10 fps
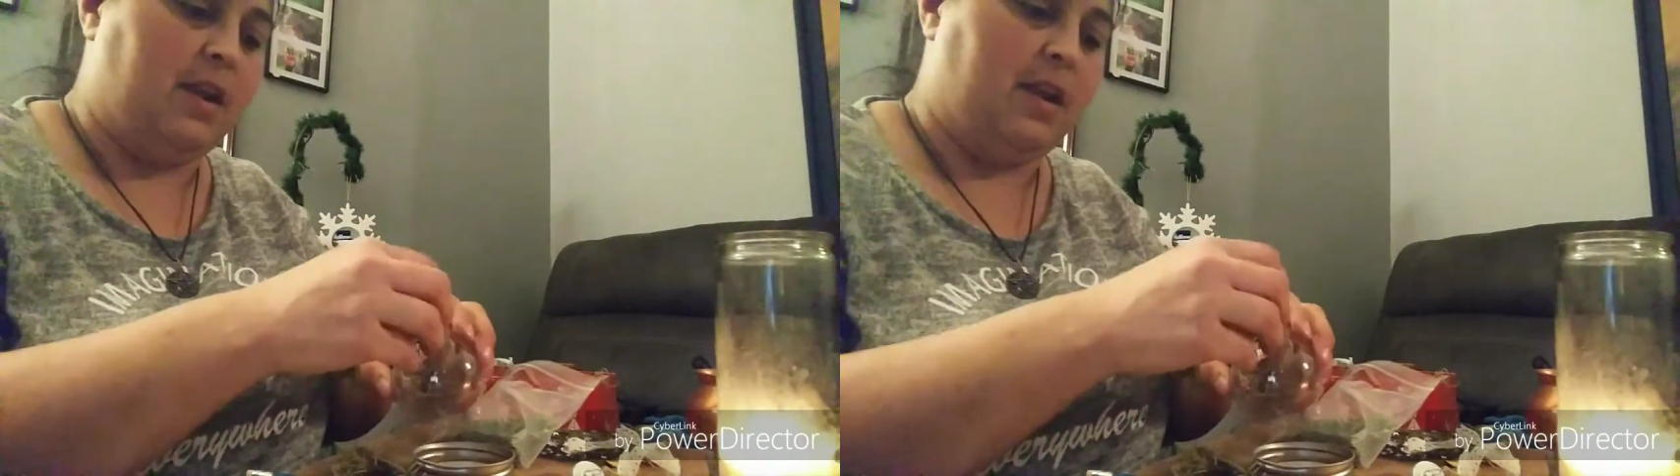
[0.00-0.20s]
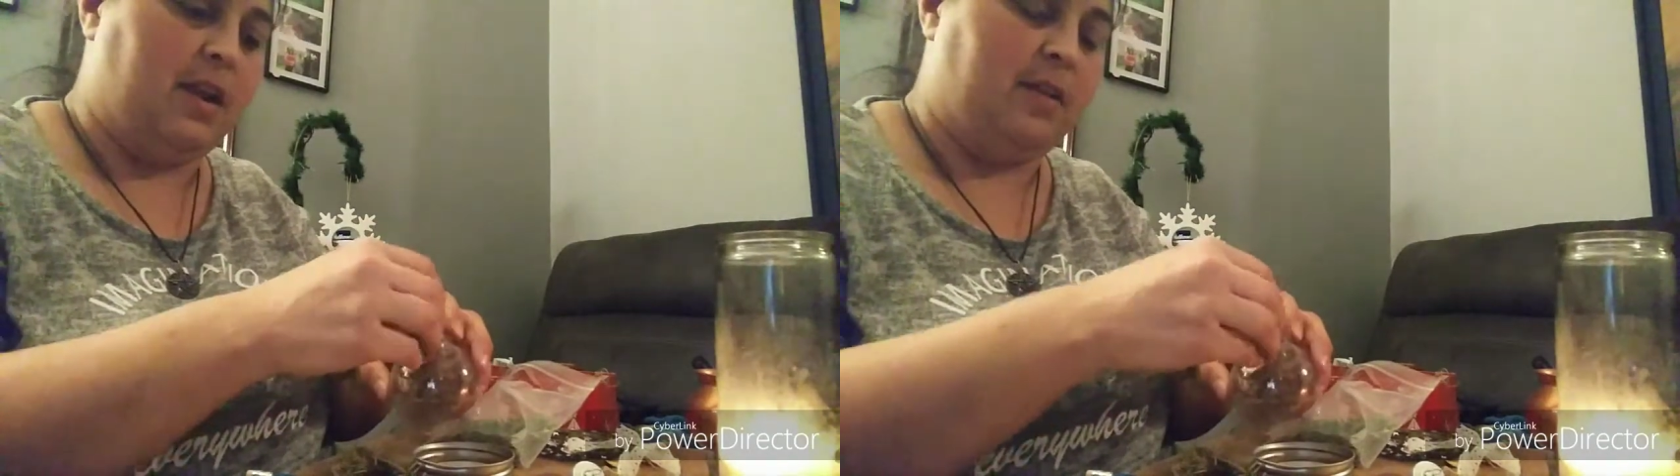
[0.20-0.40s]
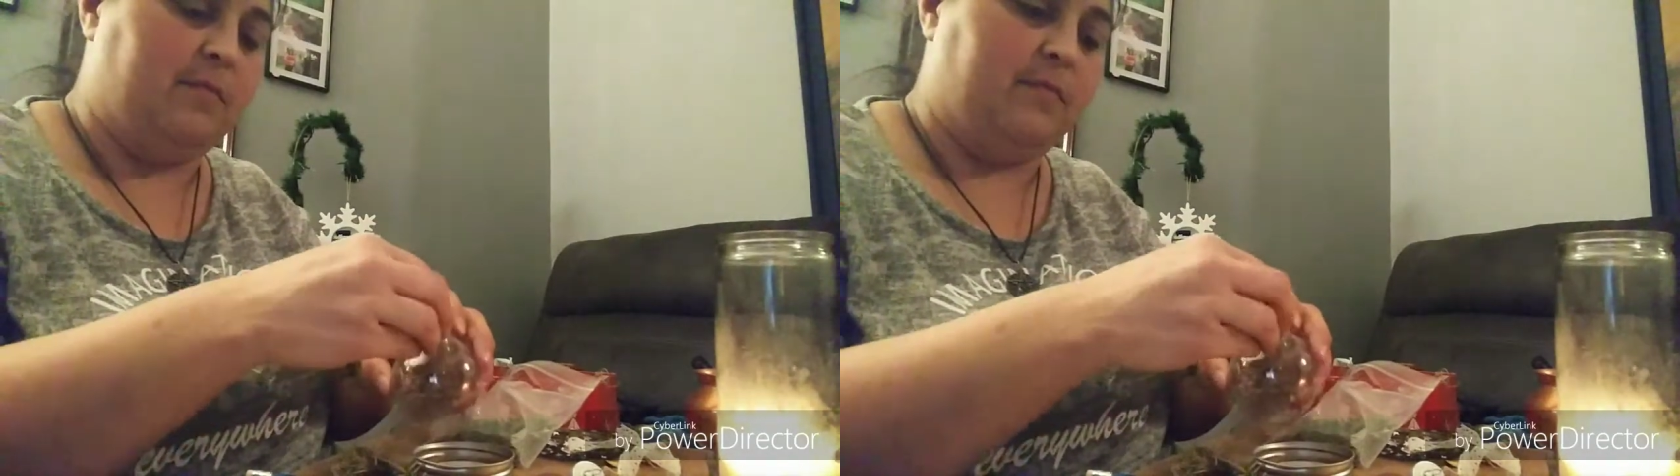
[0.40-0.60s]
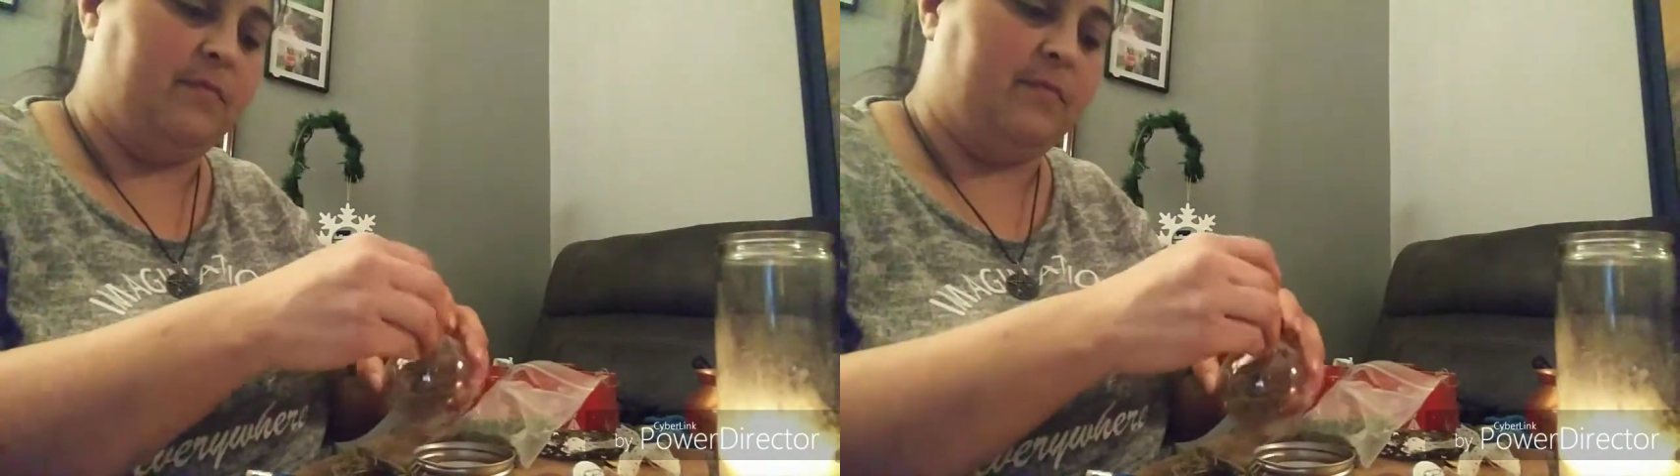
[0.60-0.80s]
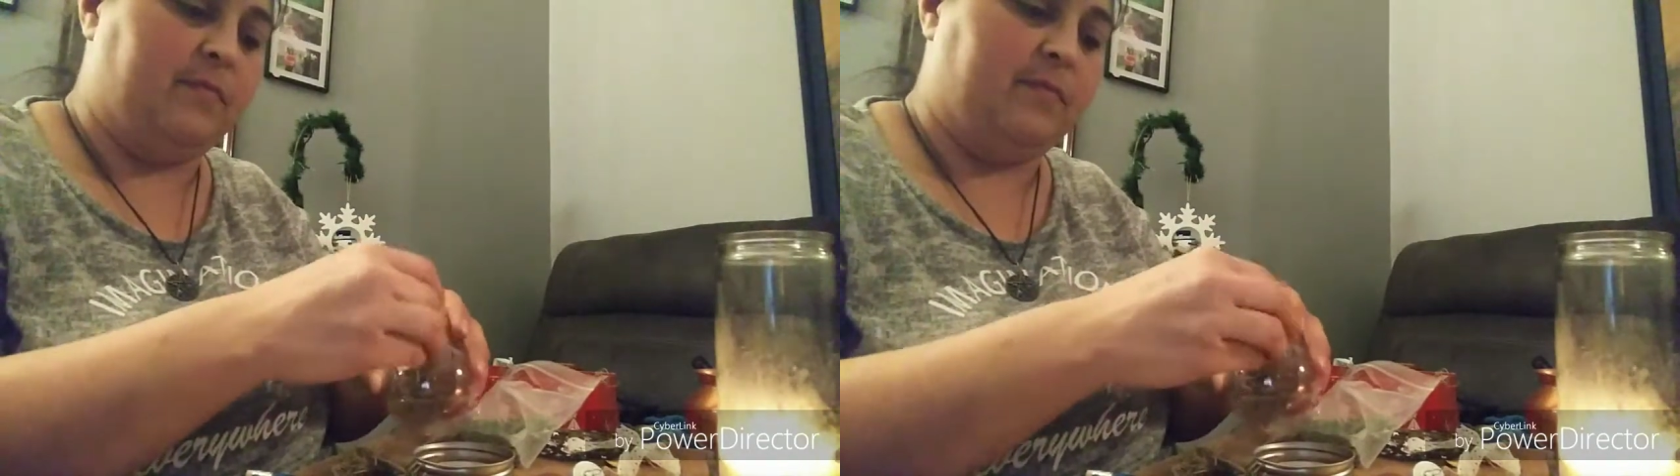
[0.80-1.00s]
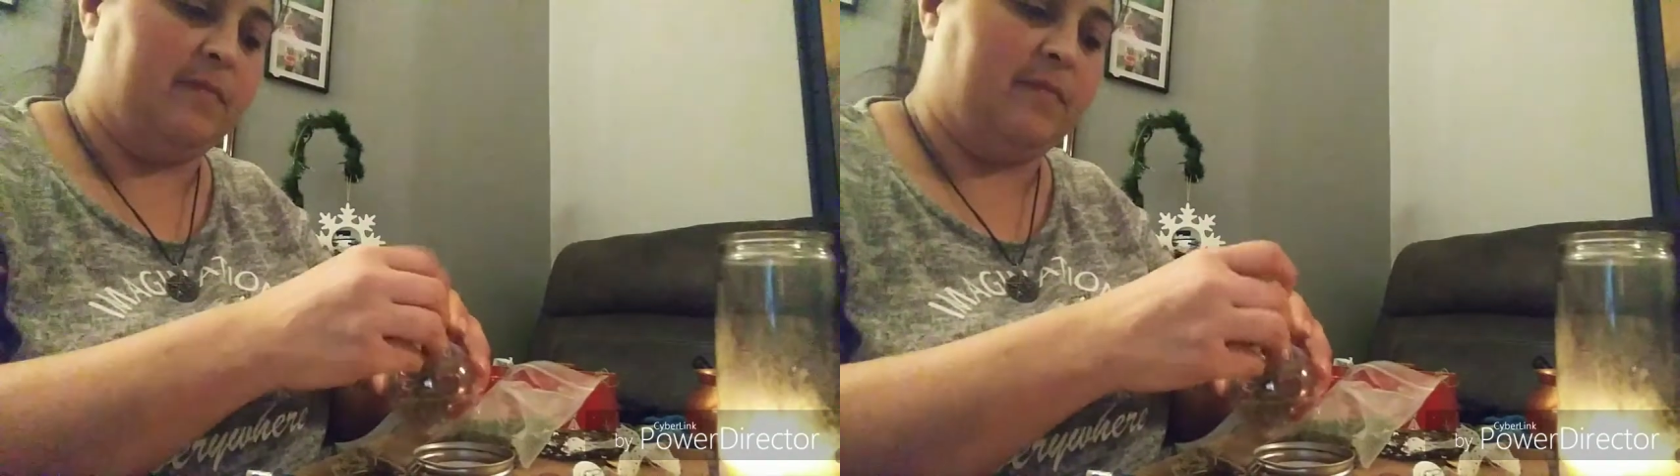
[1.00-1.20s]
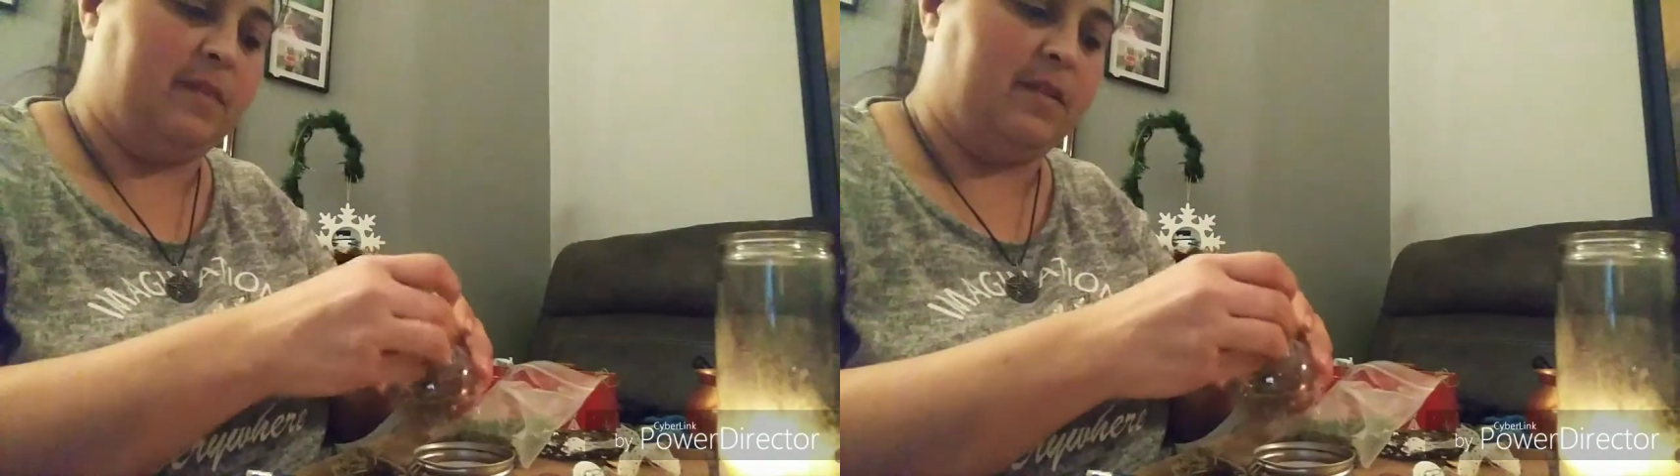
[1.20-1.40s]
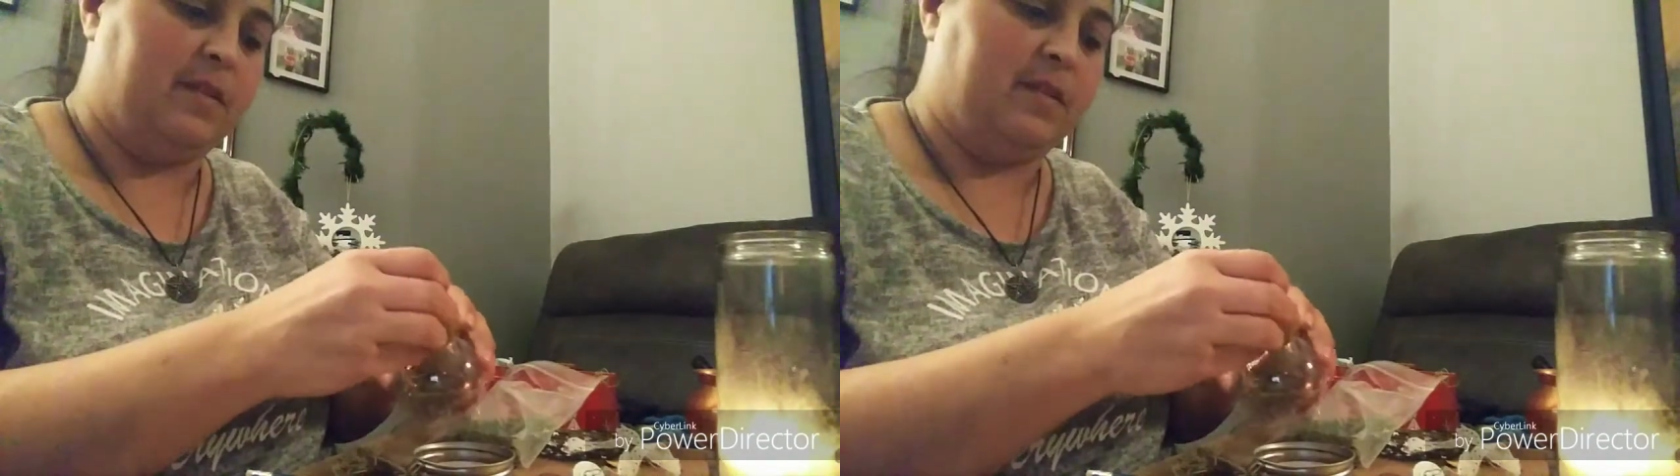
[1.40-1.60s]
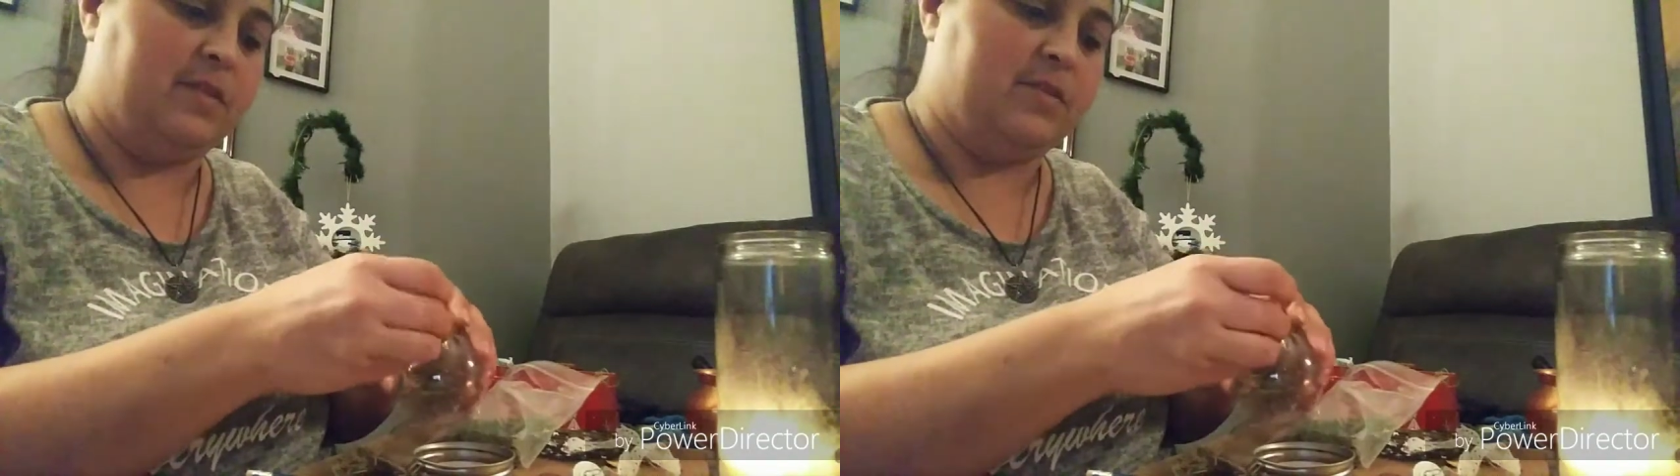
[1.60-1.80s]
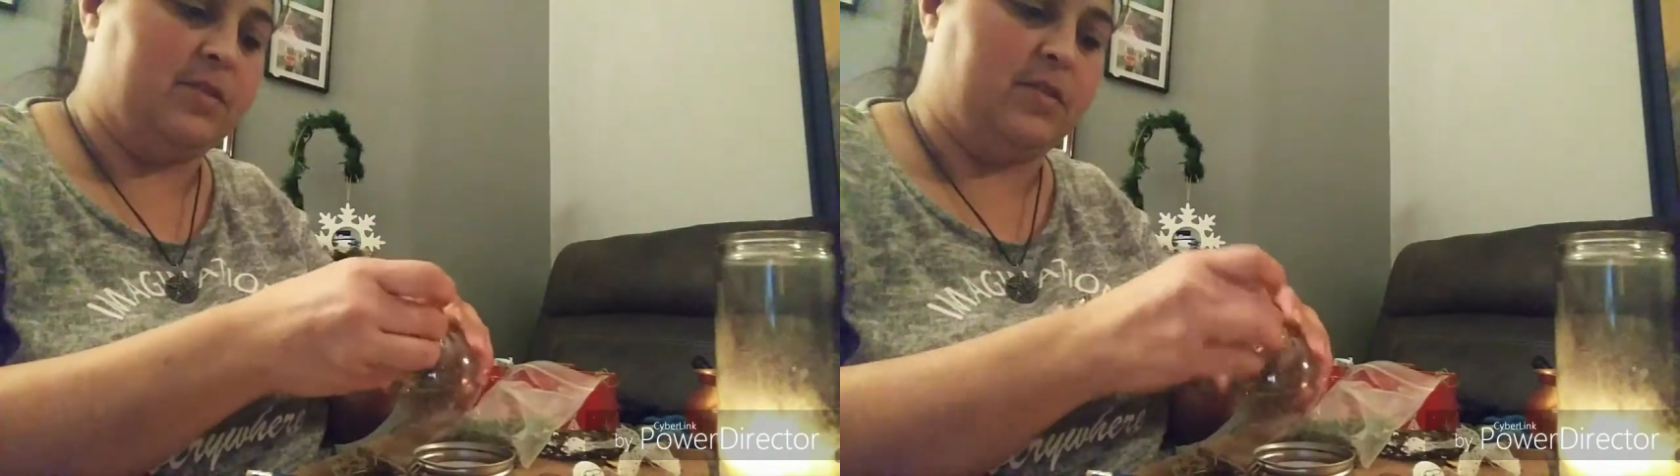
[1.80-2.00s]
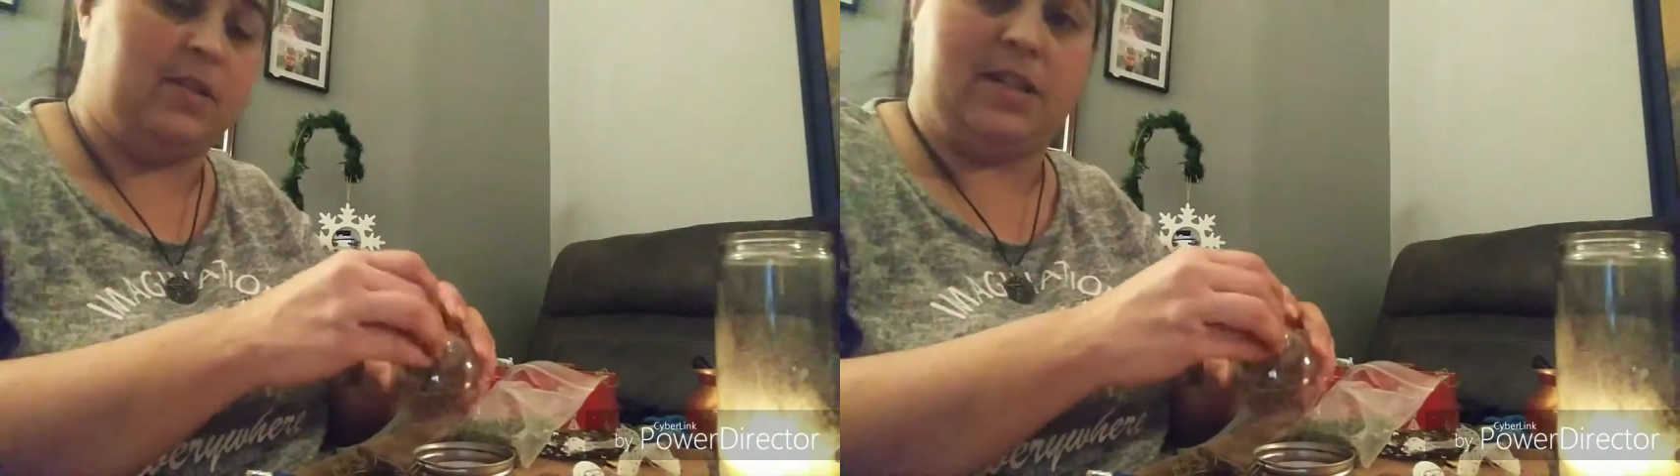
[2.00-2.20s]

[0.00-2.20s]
So